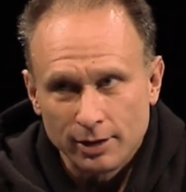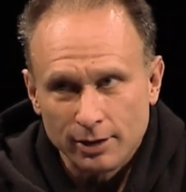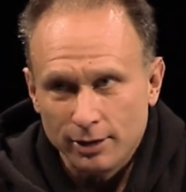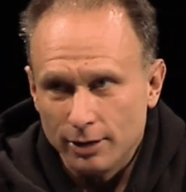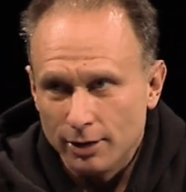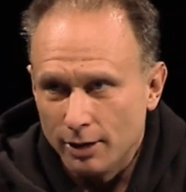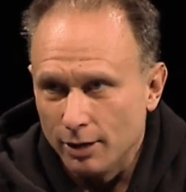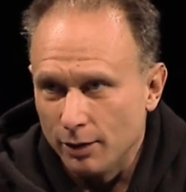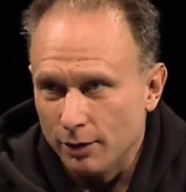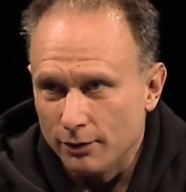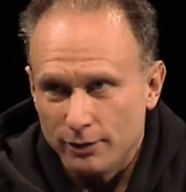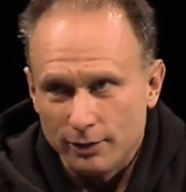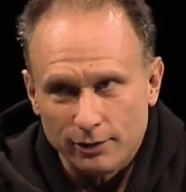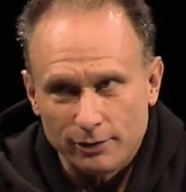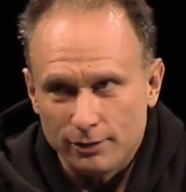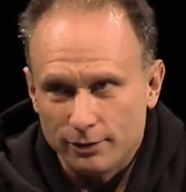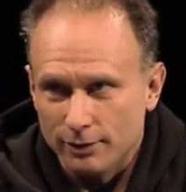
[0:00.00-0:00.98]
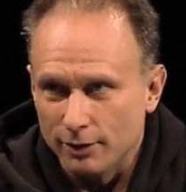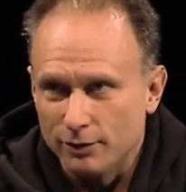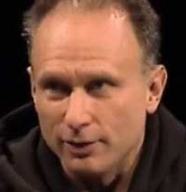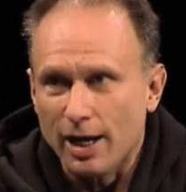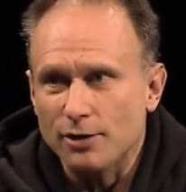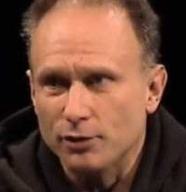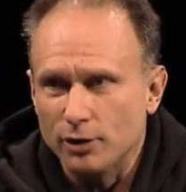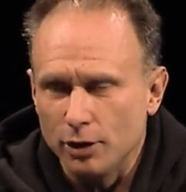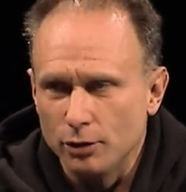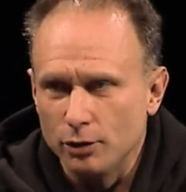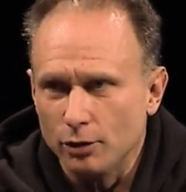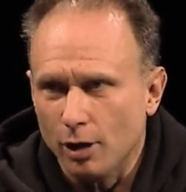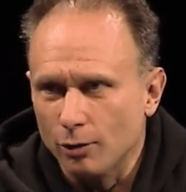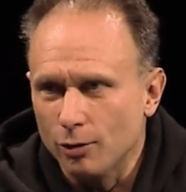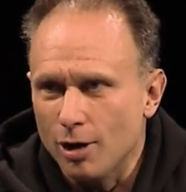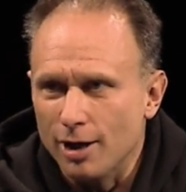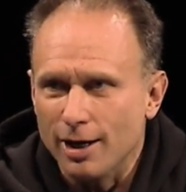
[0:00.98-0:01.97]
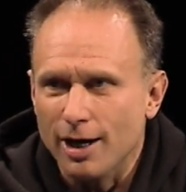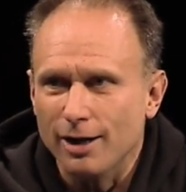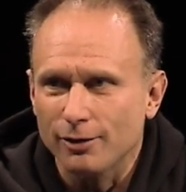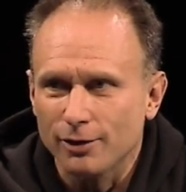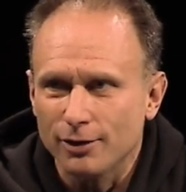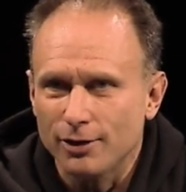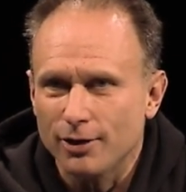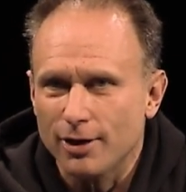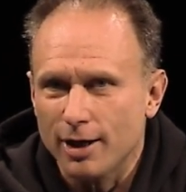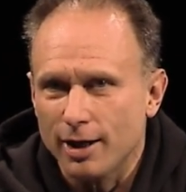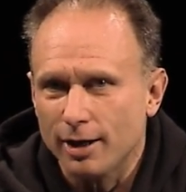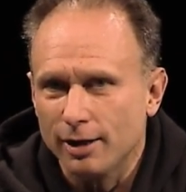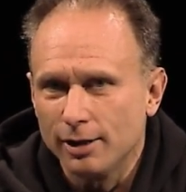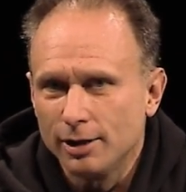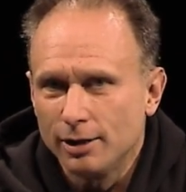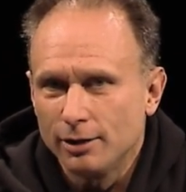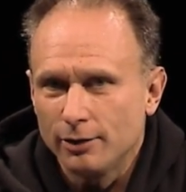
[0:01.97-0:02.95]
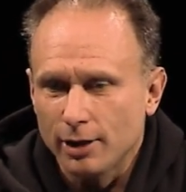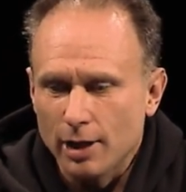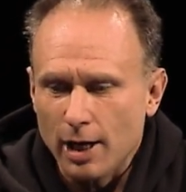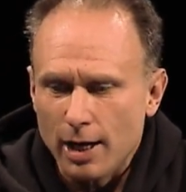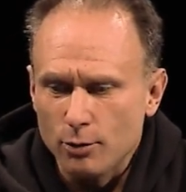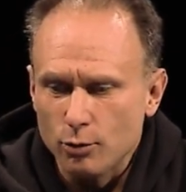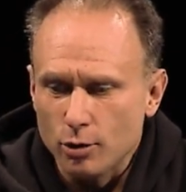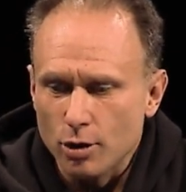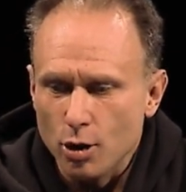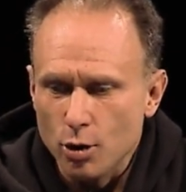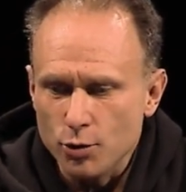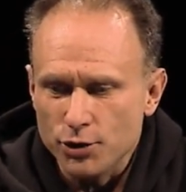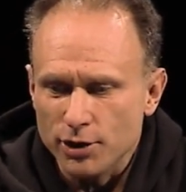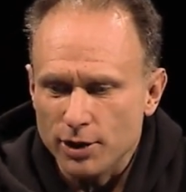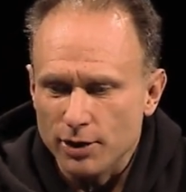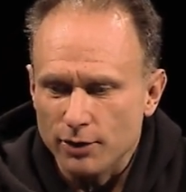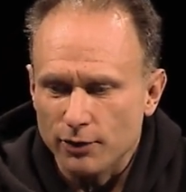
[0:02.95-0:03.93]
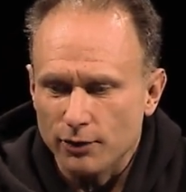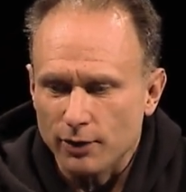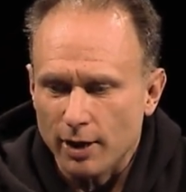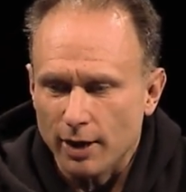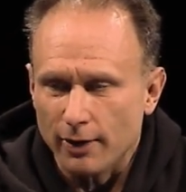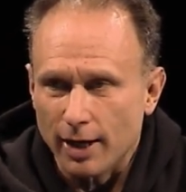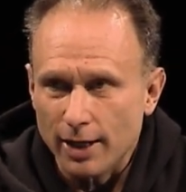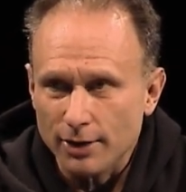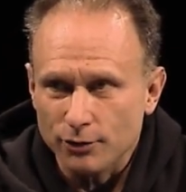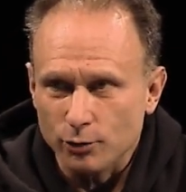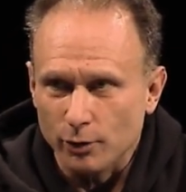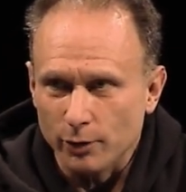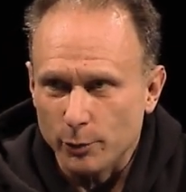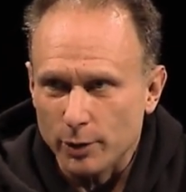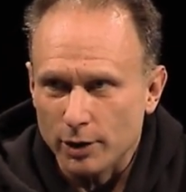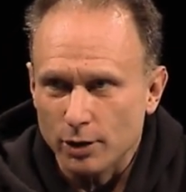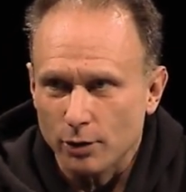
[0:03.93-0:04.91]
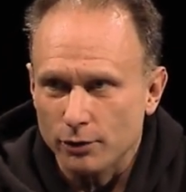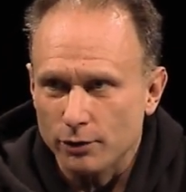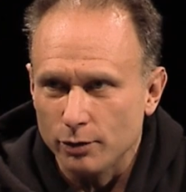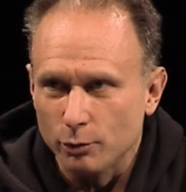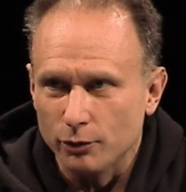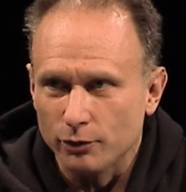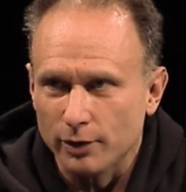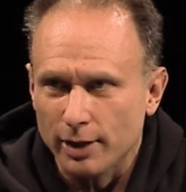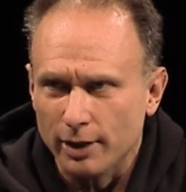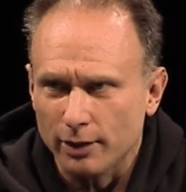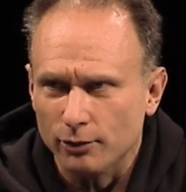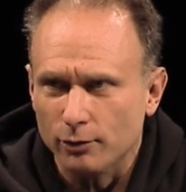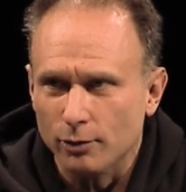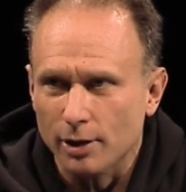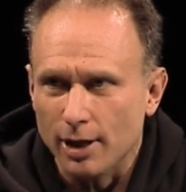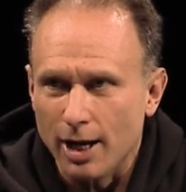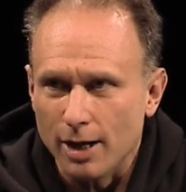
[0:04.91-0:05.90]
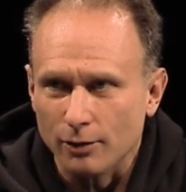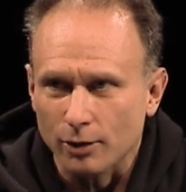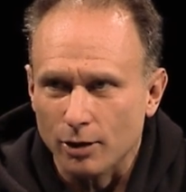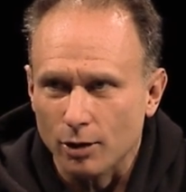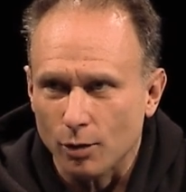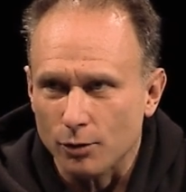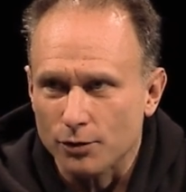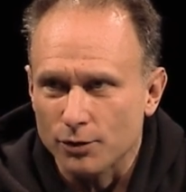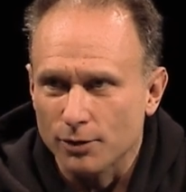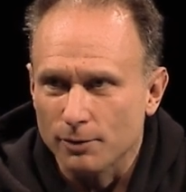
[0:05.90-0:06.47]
You know, it's it's it's actually a, a Long Island. Uh, the guy who coaches uh, the high school that we go to is an ex Long Island coach. Oh,